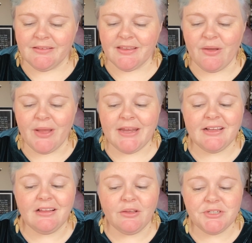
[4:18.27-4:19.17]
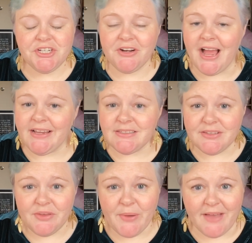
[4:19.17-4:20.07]
Go ahead and close your eyes
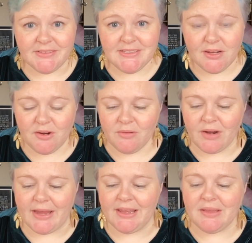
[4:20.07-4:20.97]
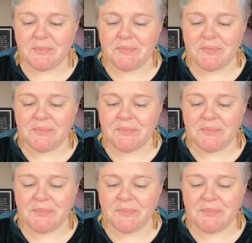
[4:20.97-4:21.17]
if you haven't done already.